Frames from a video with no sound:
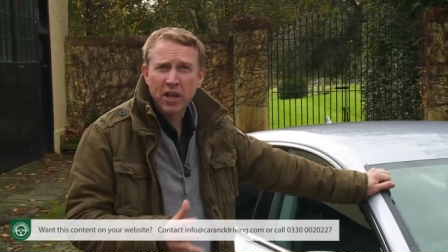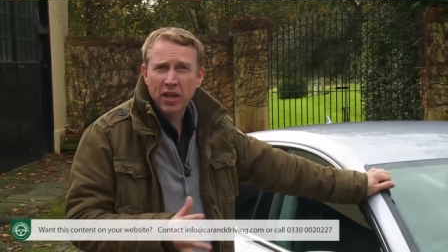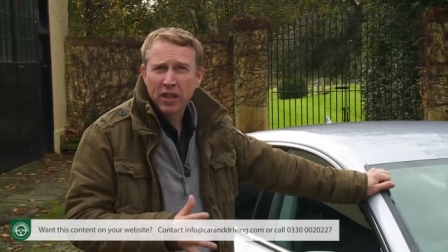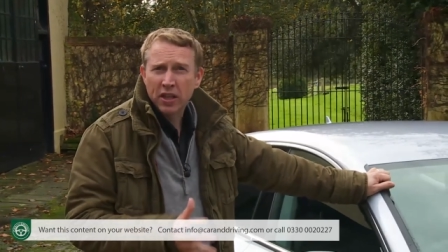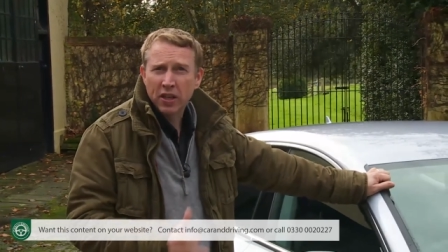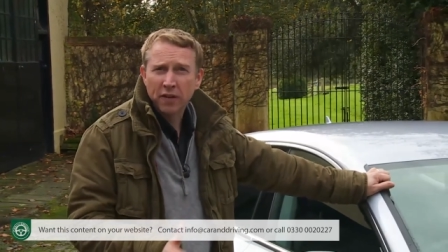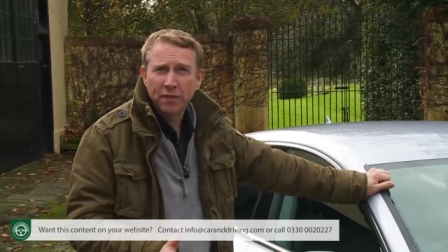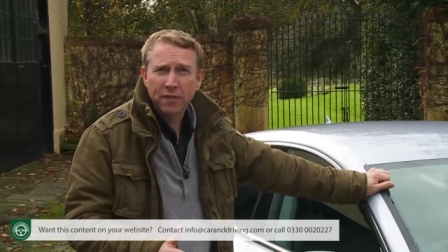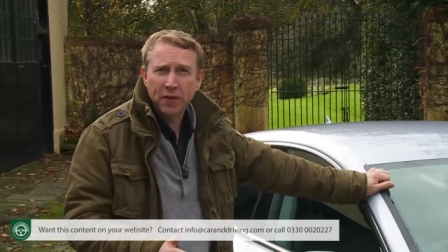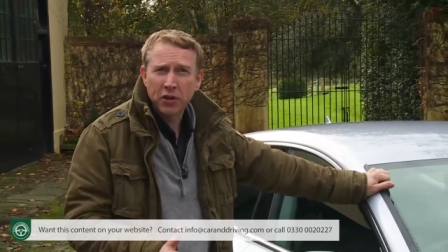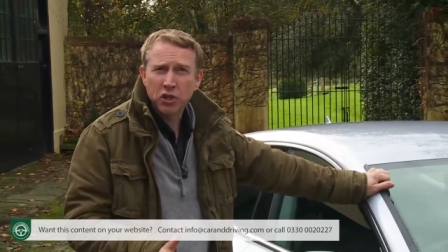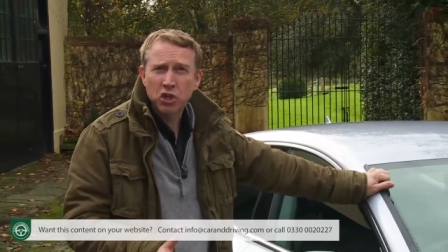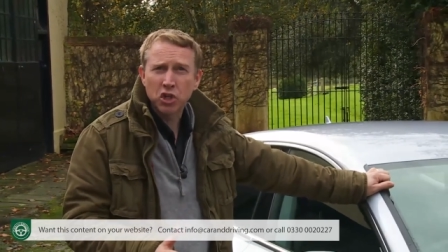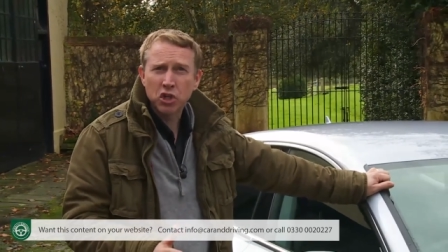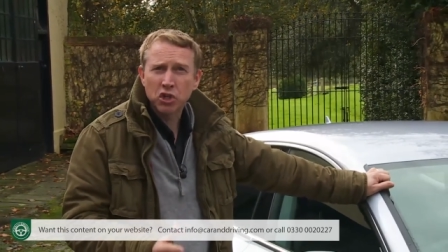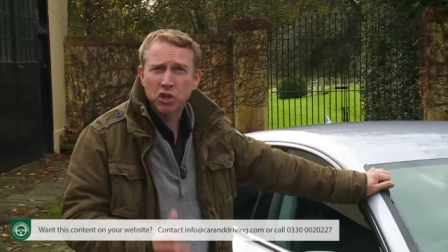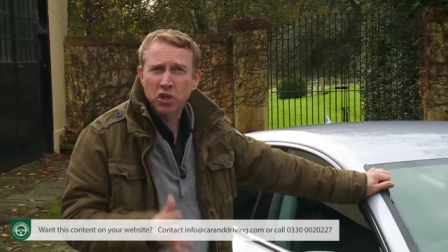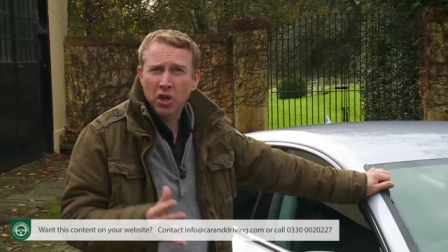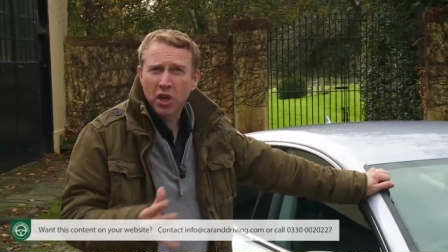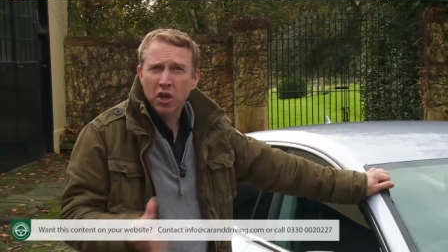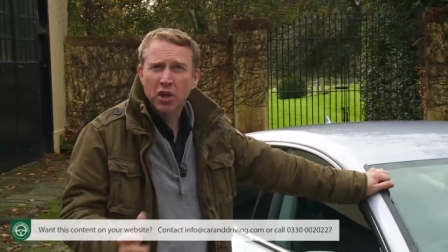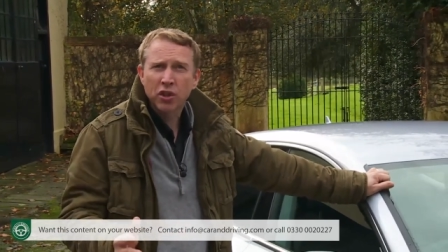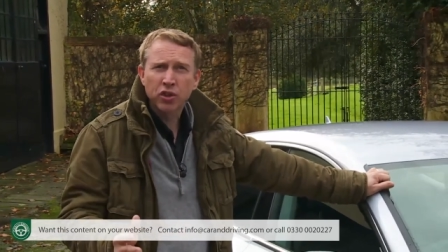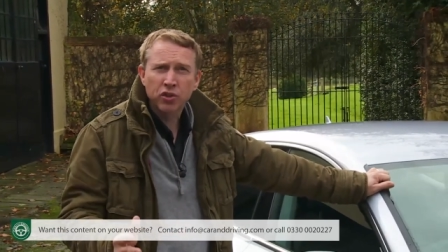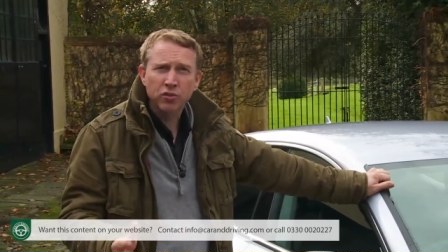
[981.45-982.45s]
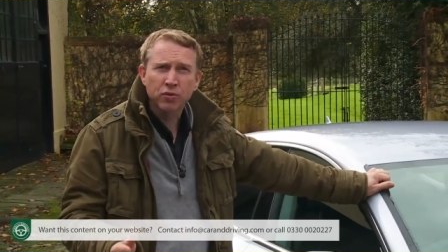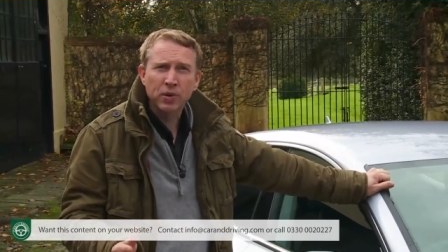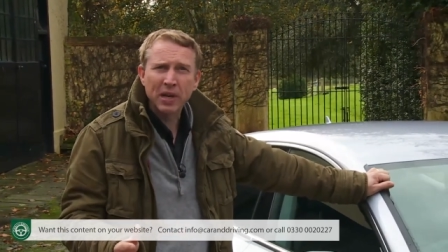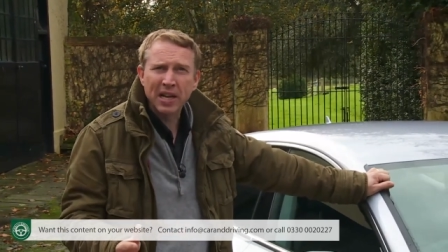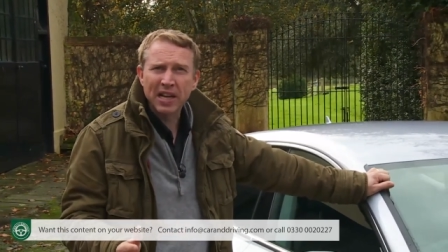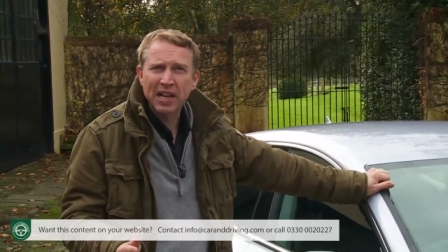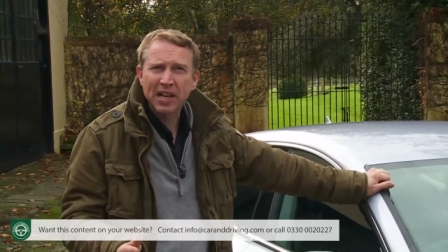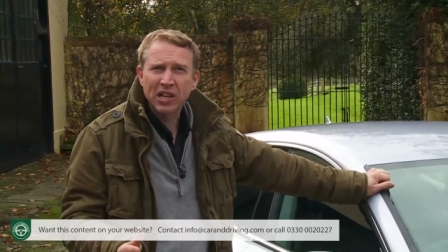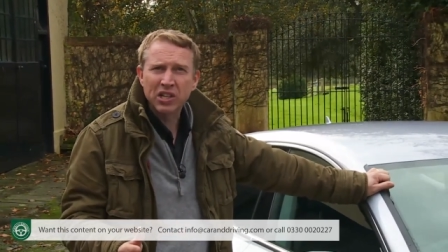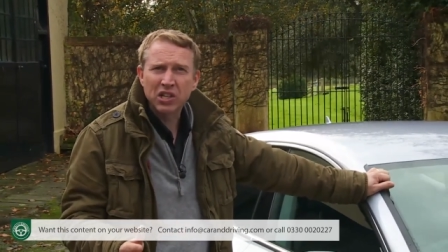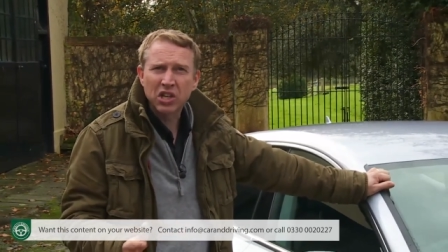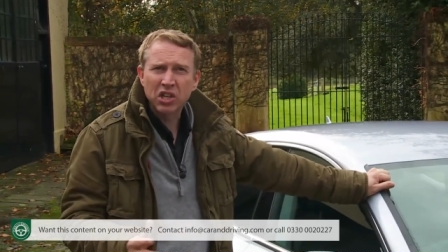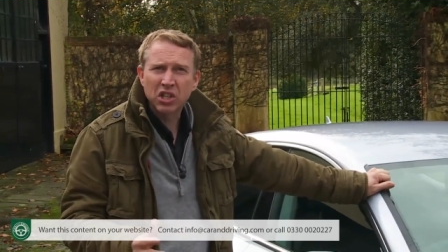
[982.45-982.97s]
the efficient
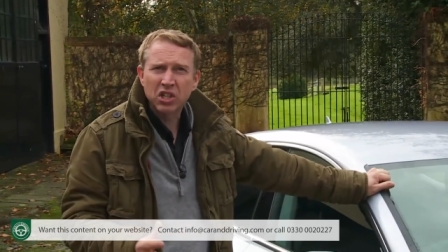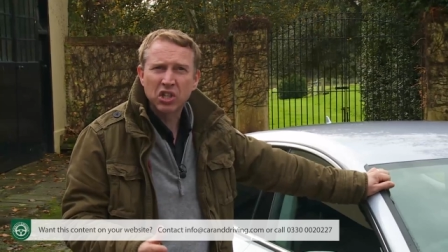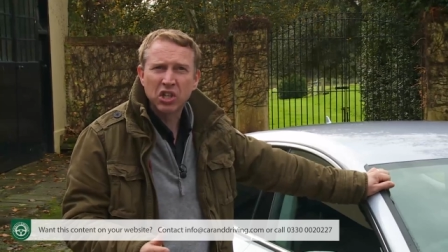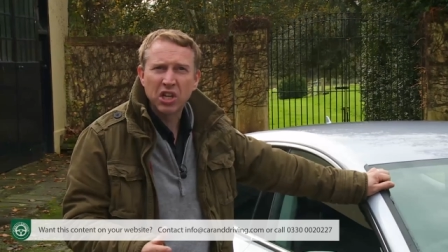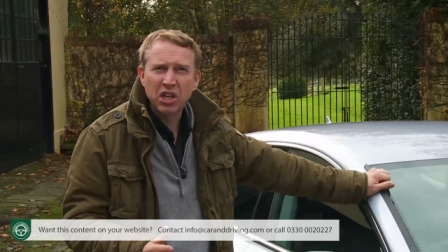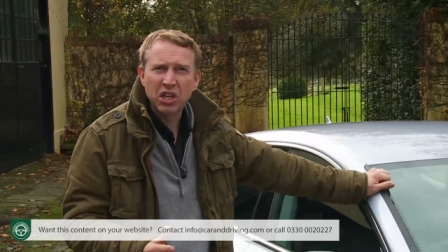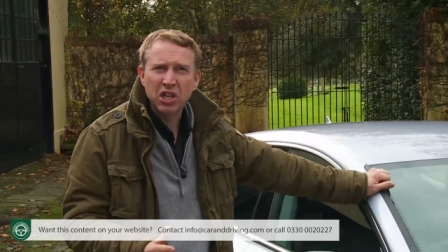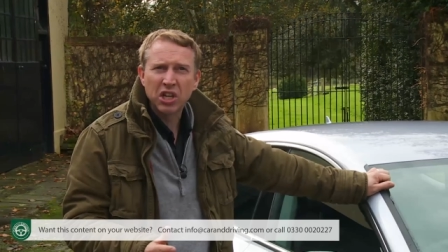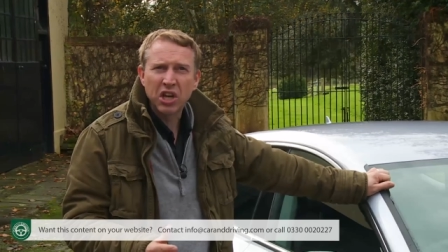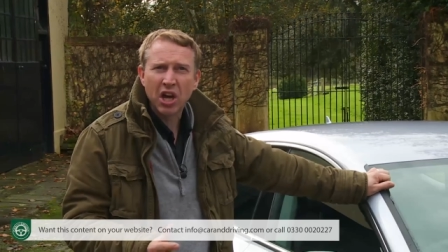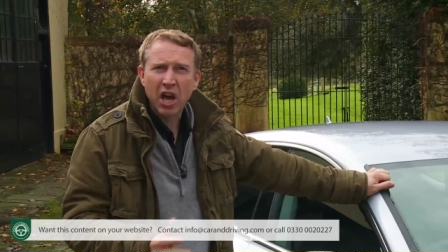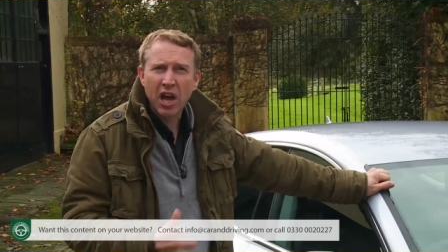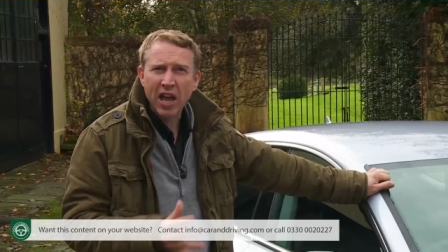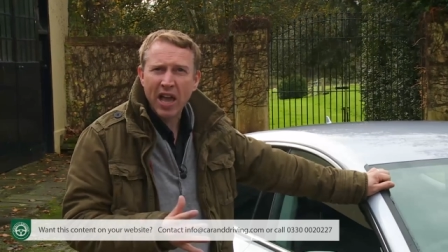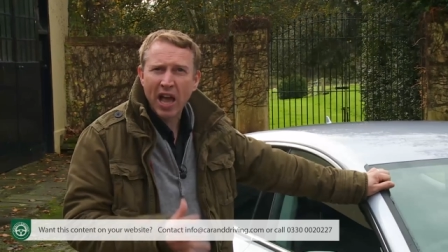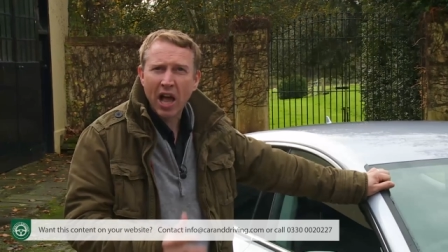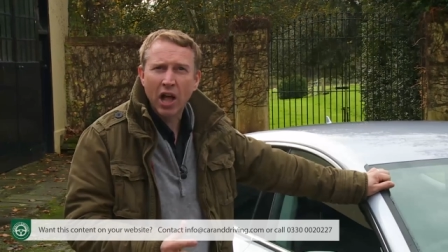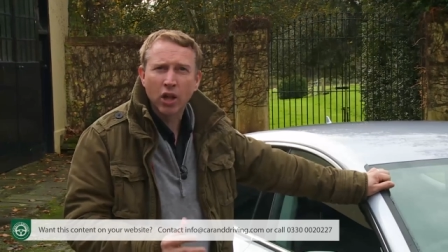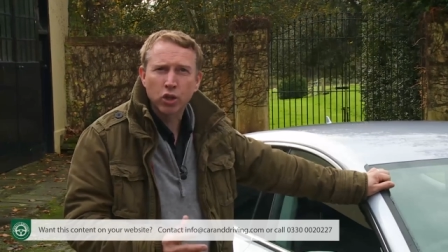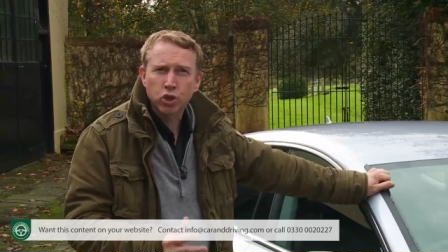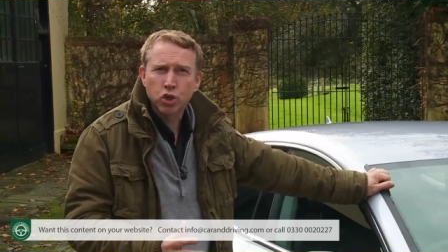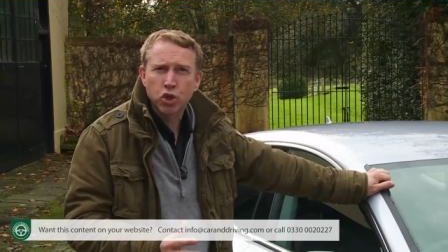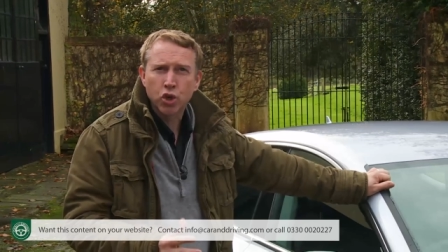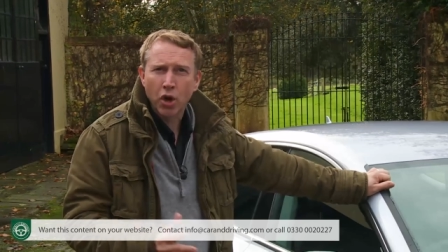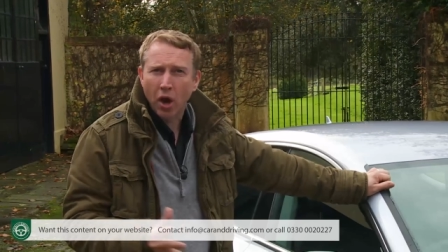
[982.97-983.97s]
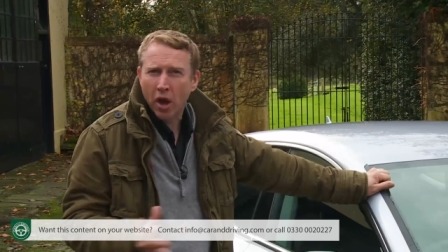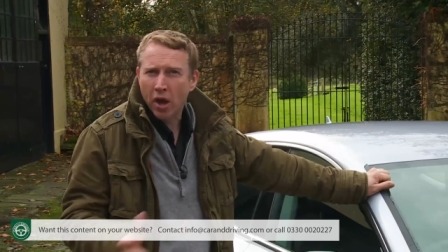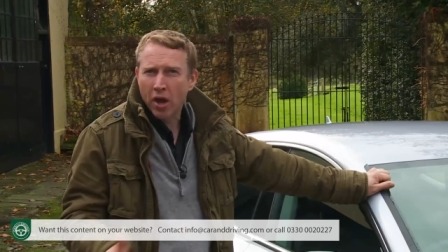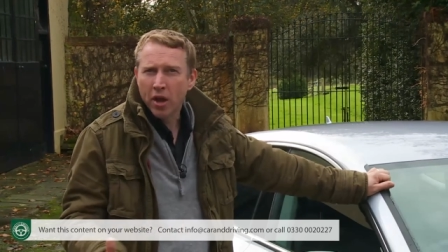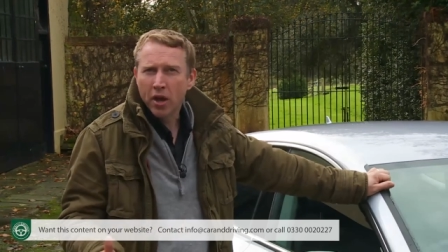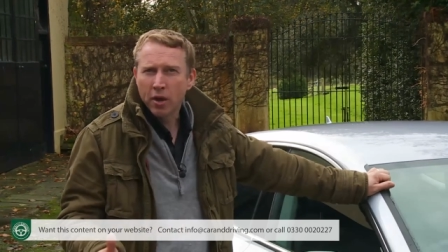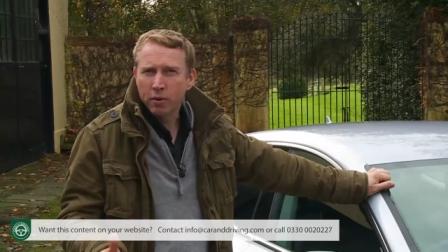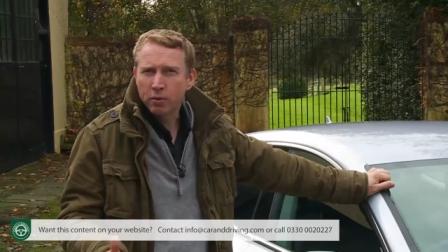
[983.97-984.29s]
3-litre TDI Ultra